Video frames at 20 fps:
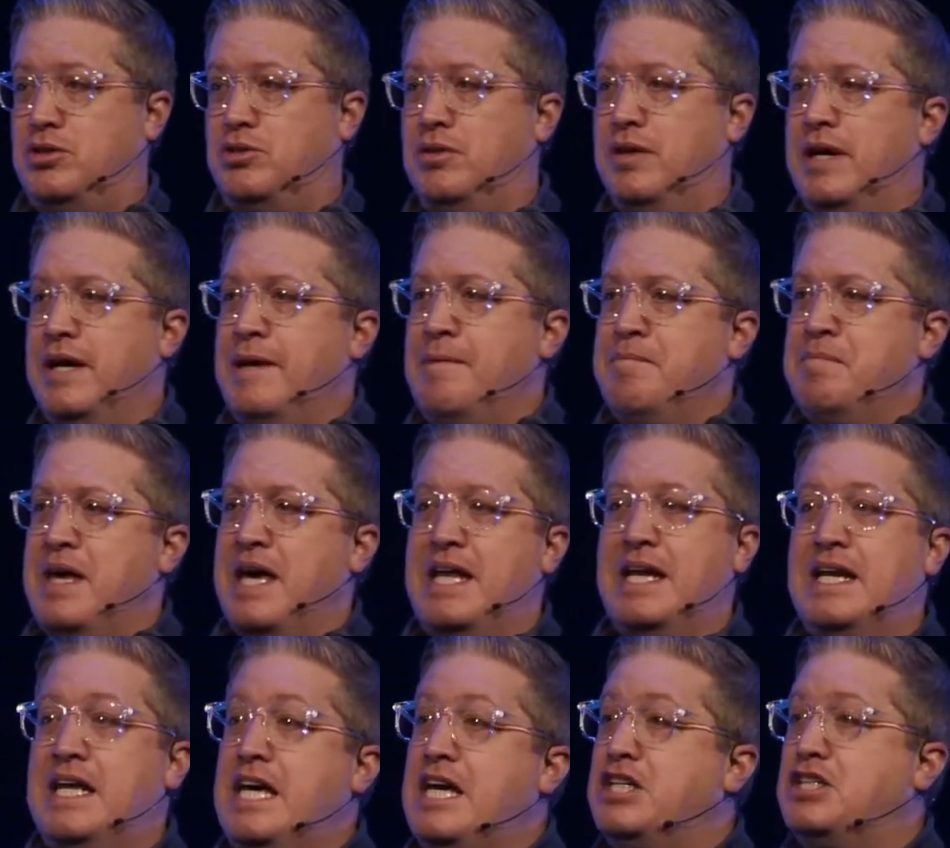you.
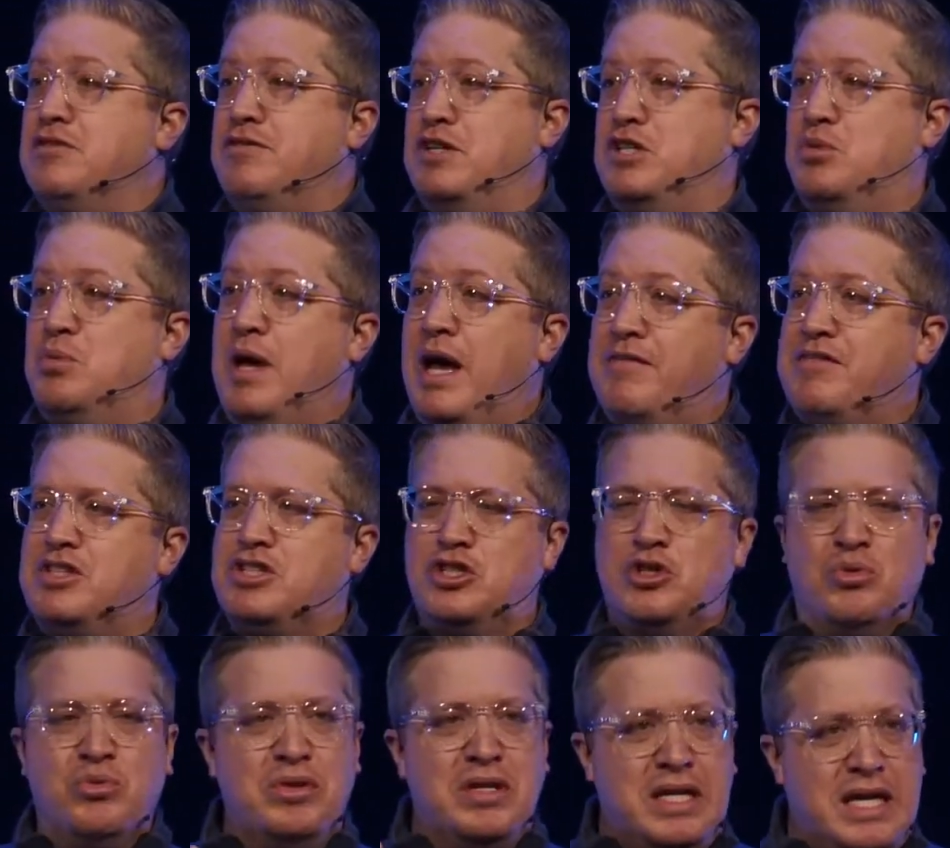And in each of us, we have this
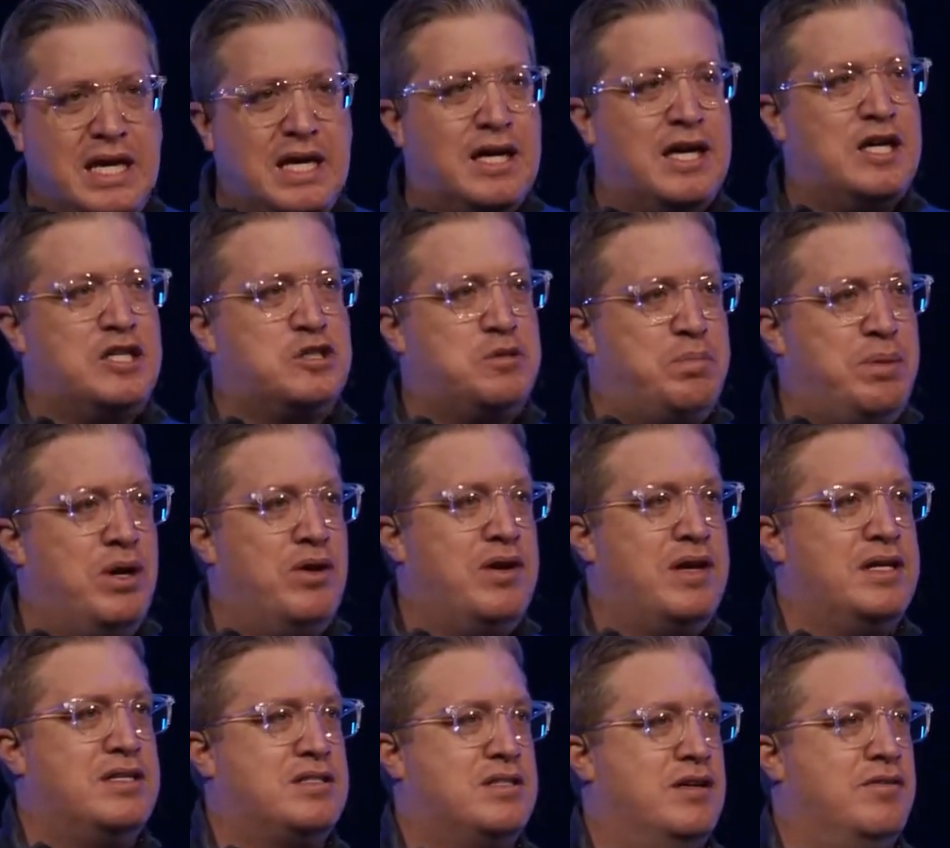unique
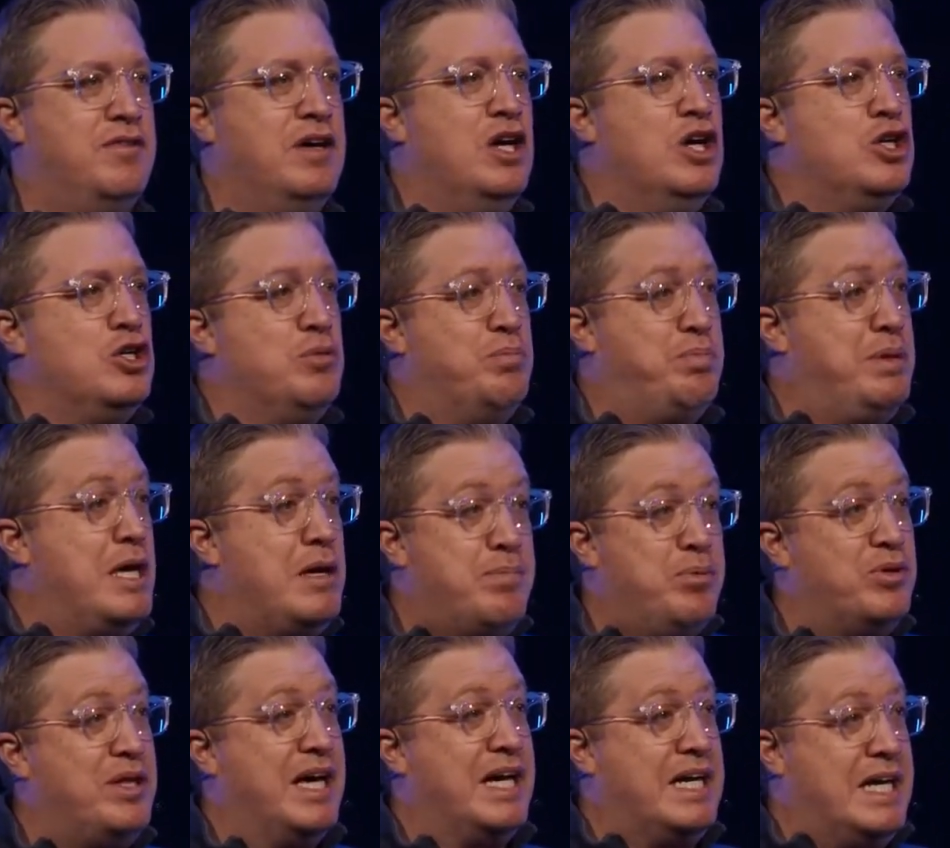experience of you
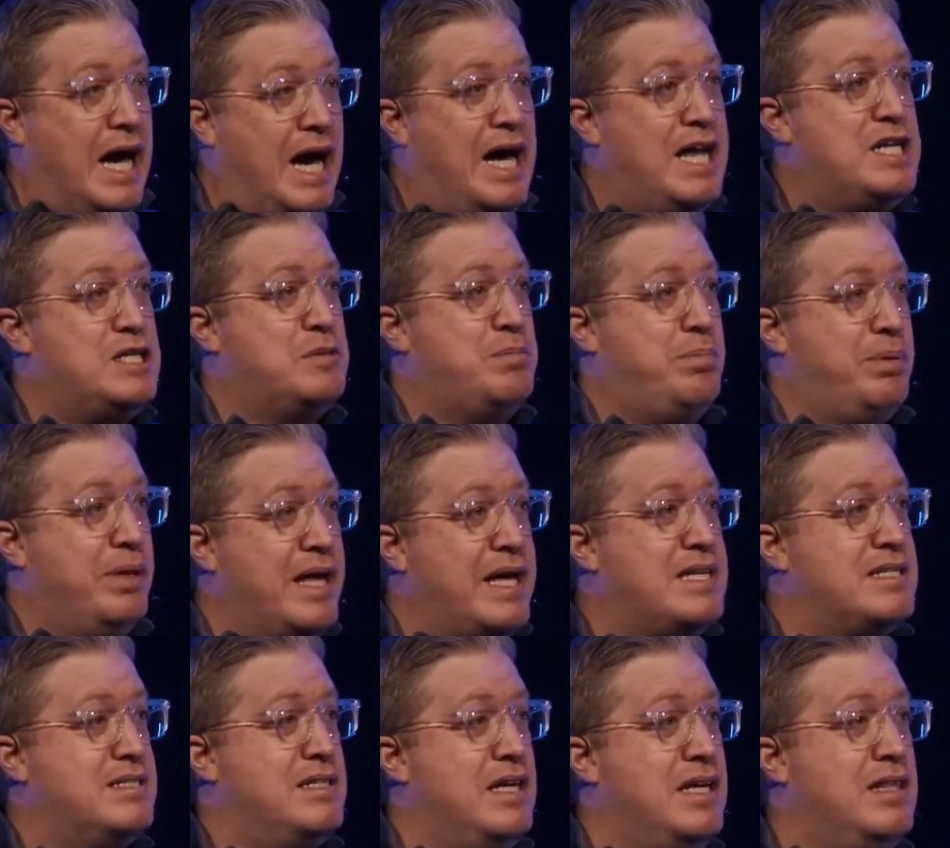people that God has
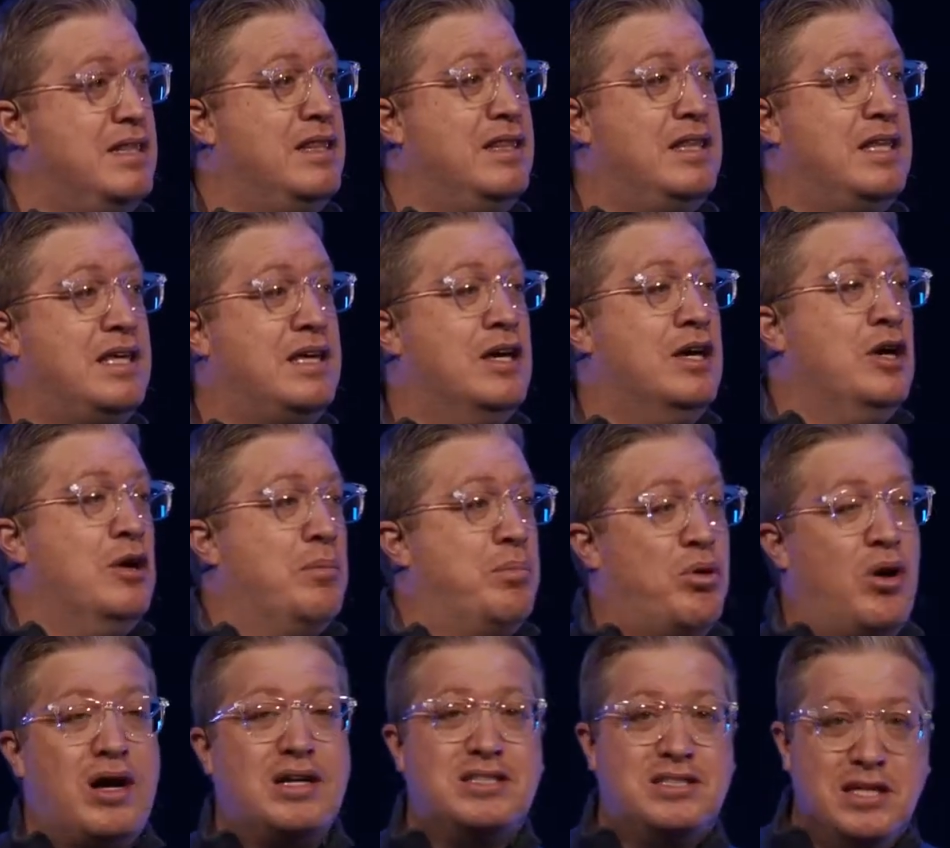placed in the
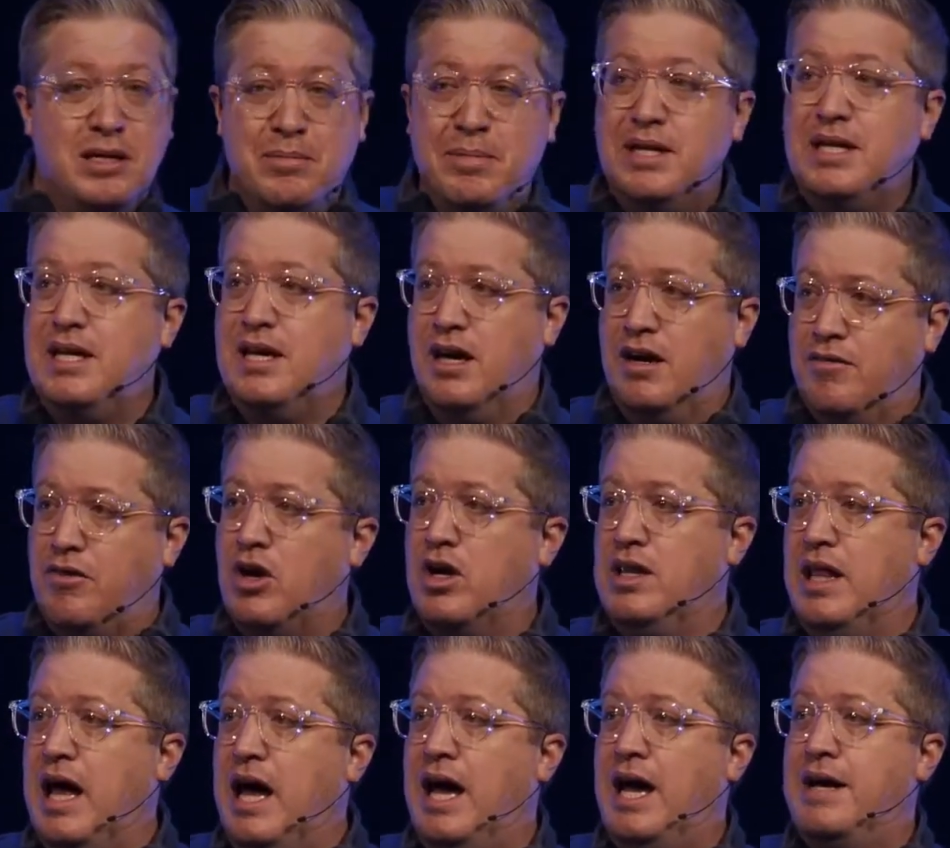proximity of our
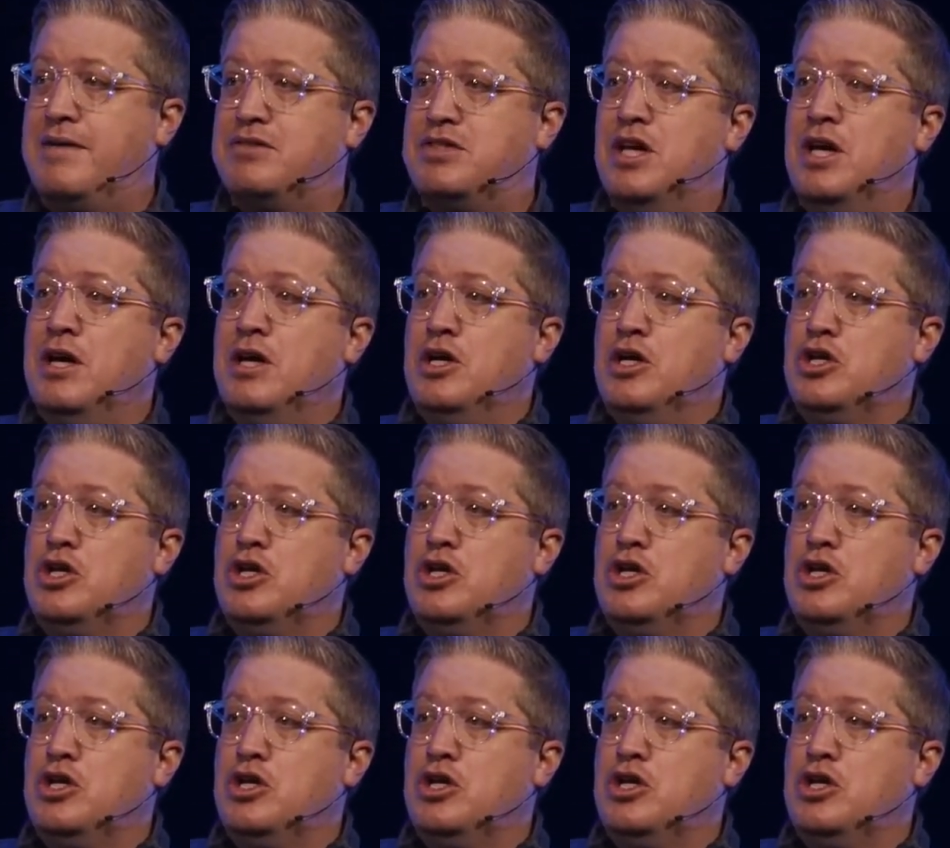lives.